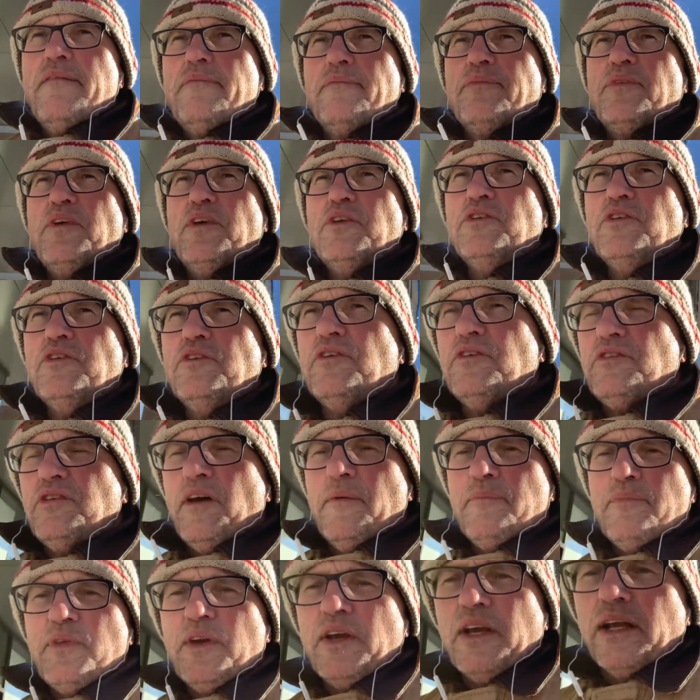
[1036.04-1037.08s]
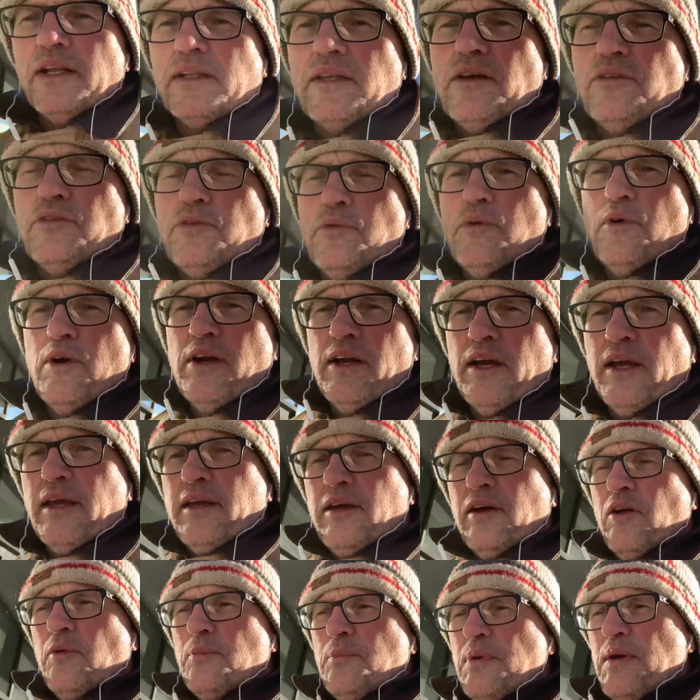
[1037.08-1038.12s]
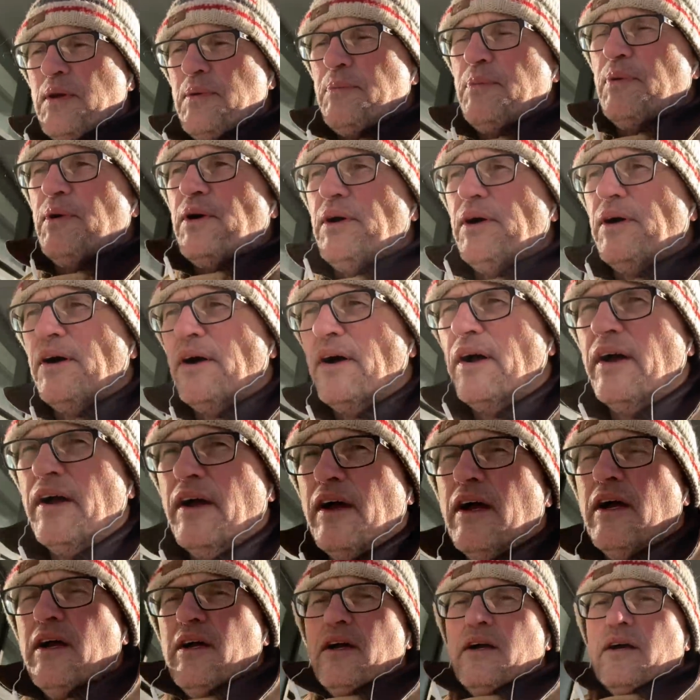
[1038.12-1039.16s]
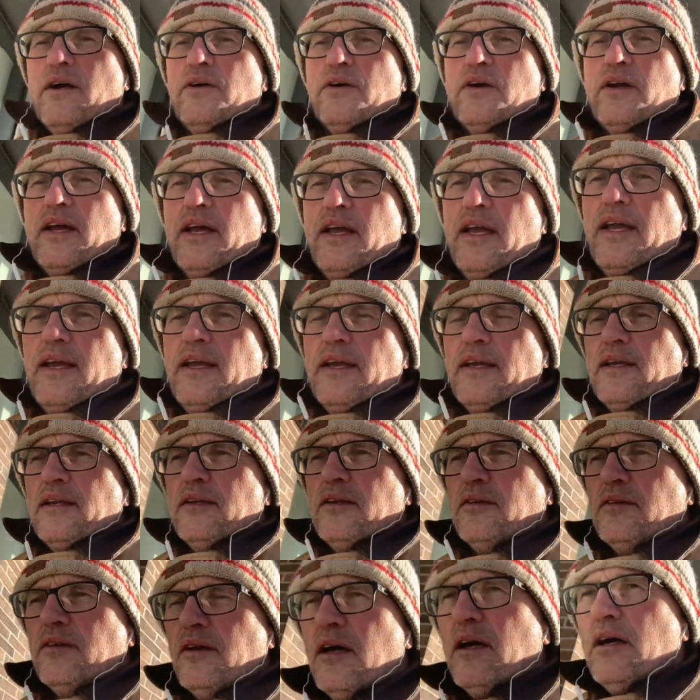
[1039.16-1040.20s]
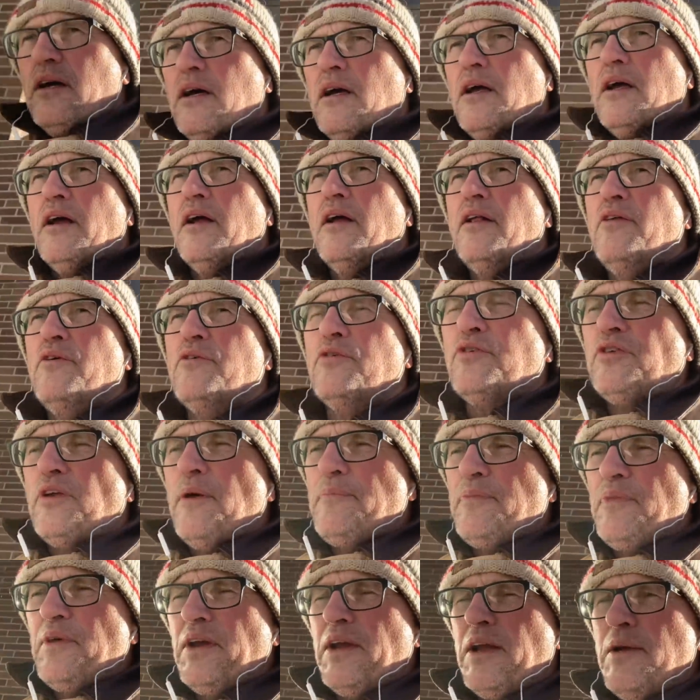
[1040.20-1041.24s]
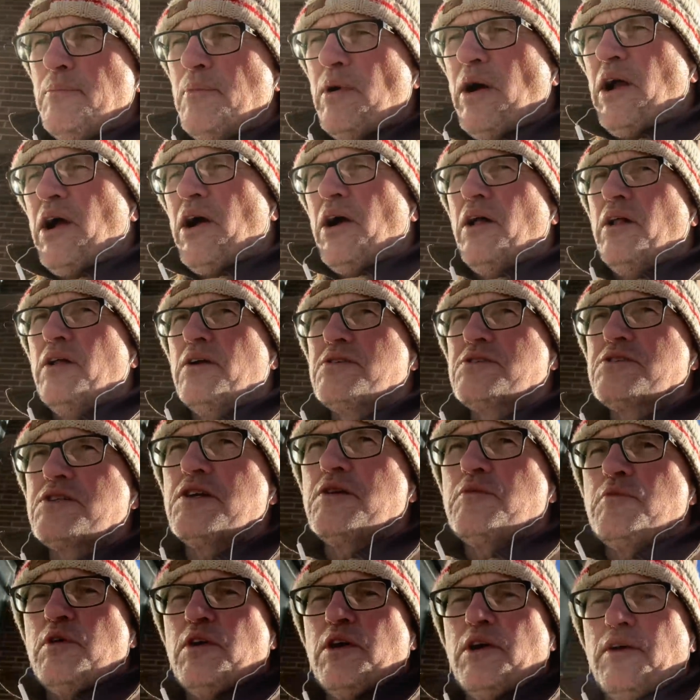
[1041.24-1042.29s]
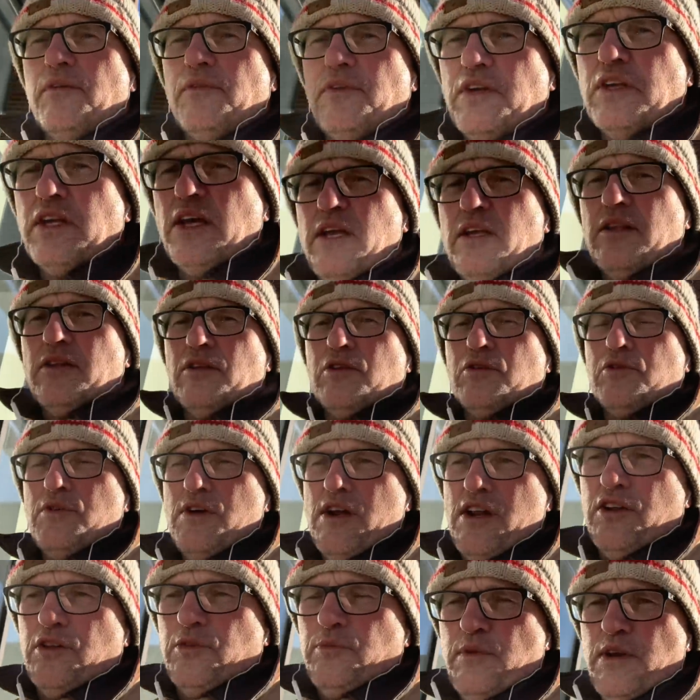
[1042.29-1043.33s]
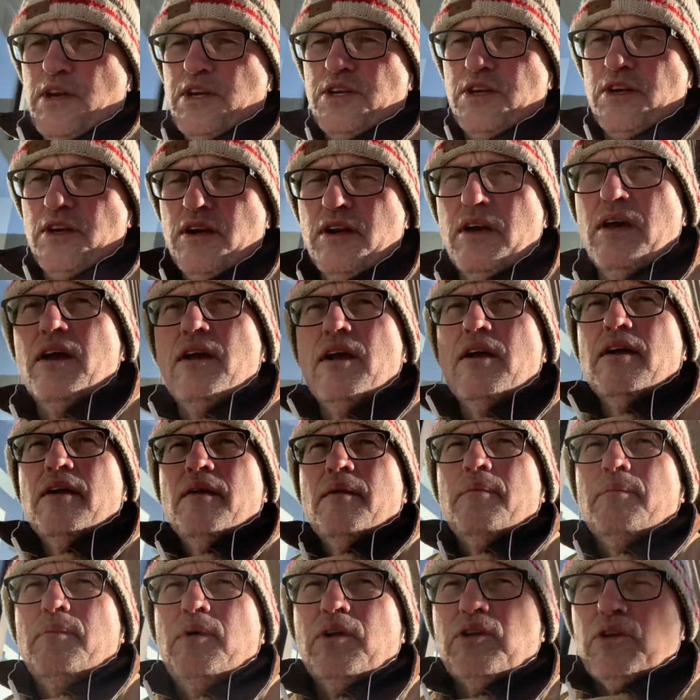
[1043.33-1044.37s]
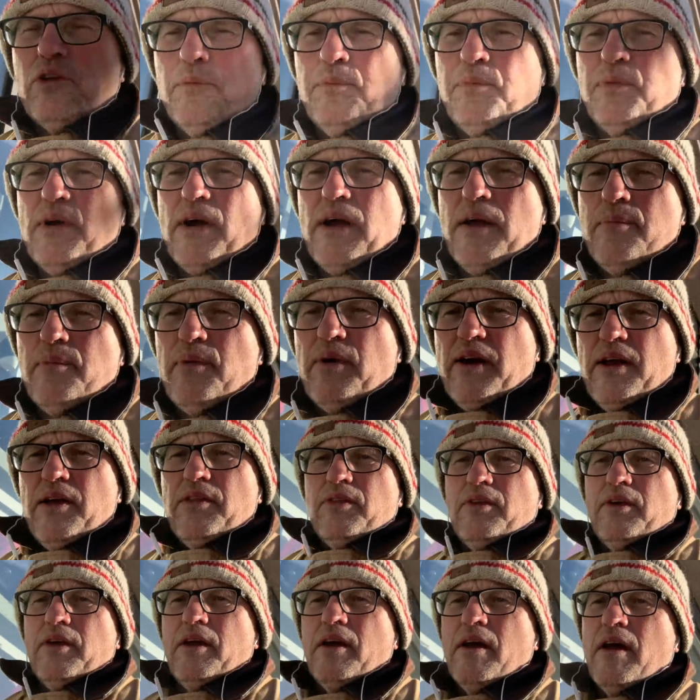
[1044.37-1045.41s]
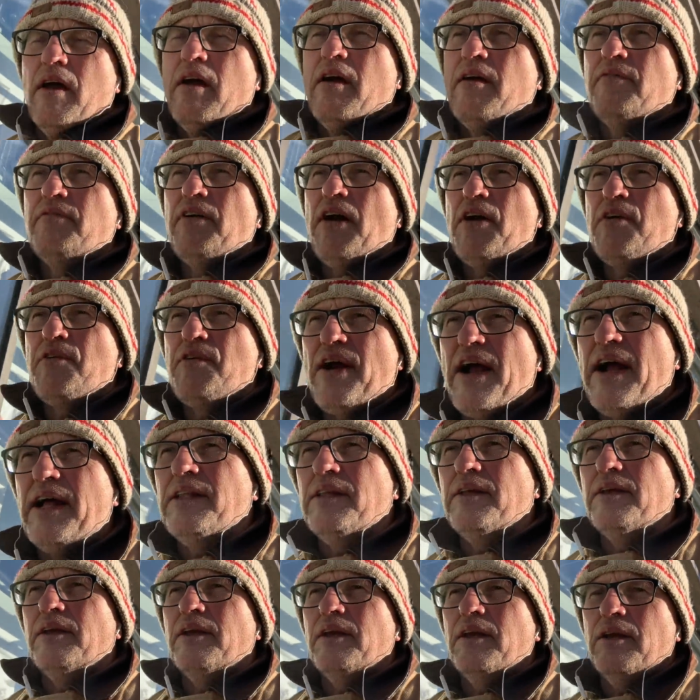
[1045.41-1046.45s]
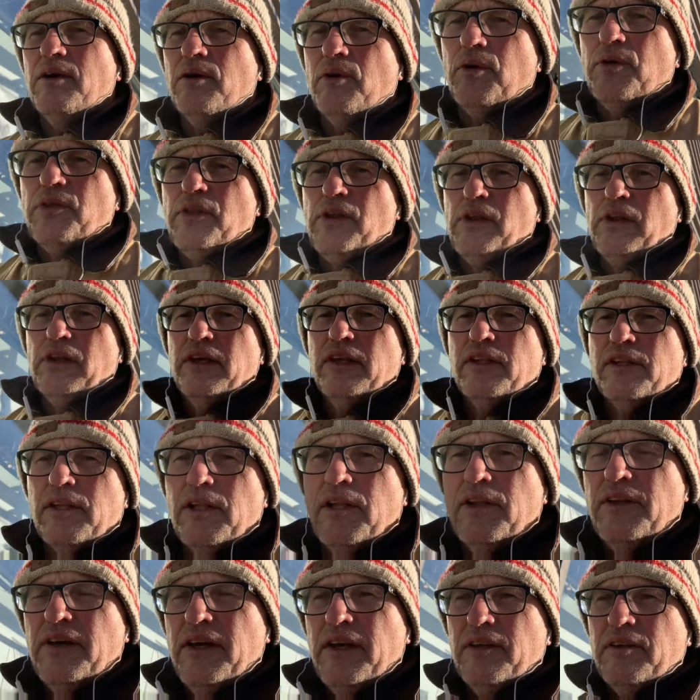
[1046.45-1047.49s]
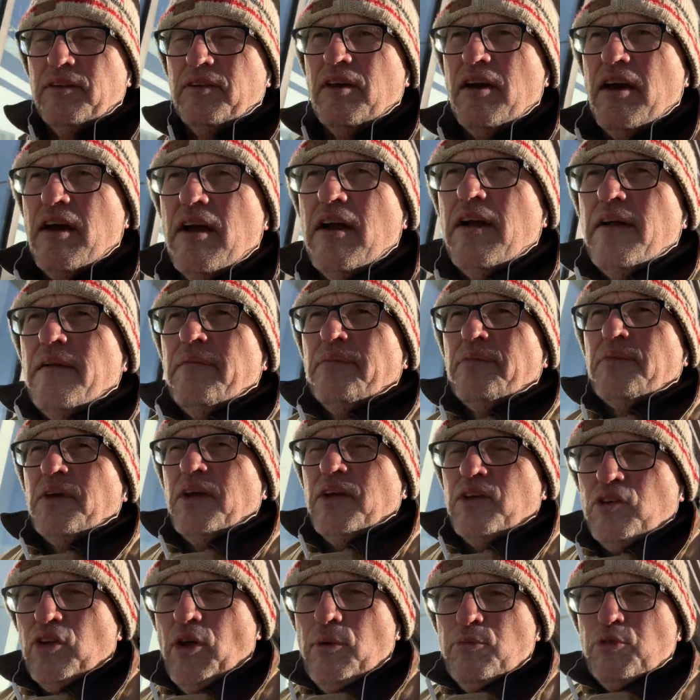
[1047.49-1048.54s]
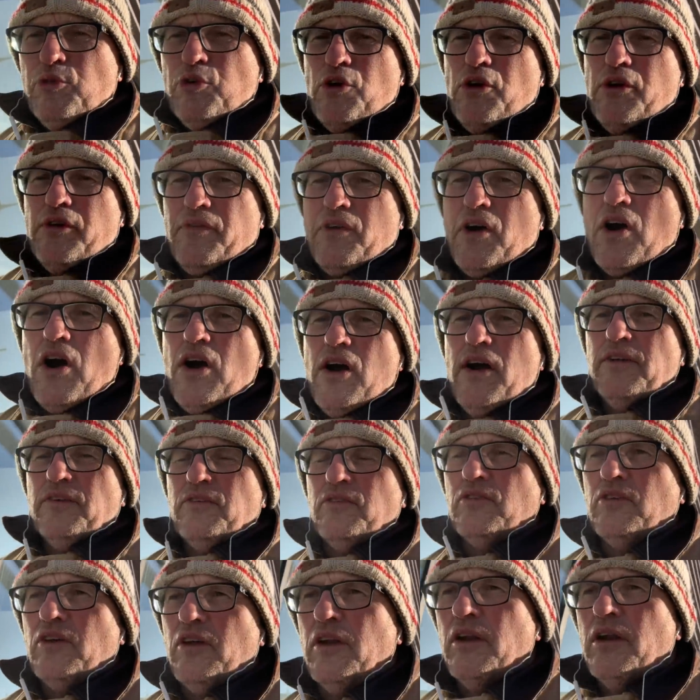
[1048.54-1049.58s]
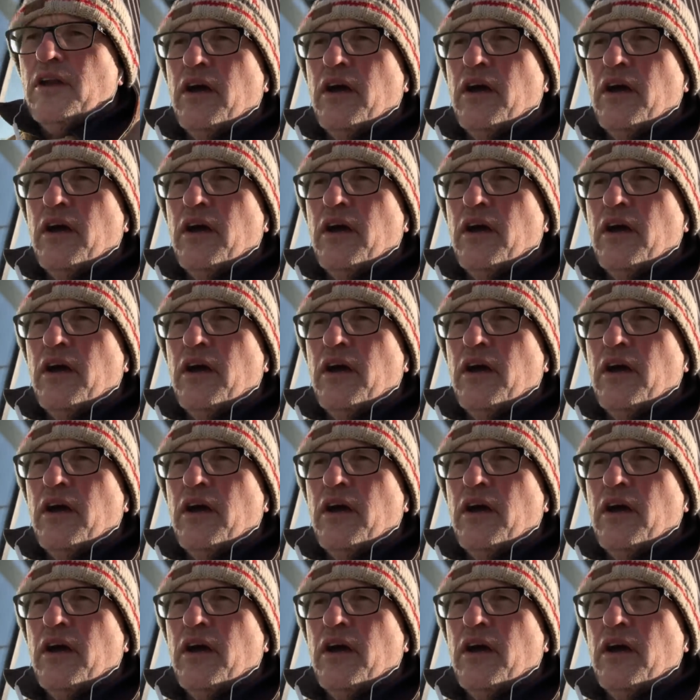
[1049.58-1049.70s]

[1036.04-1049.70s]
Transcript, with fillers: this is something it doesn't want to kill people. Okay, it's uh, there's something in biology where if you take the transmission Multiply by the virality or the lethalness. It's some sort of constant,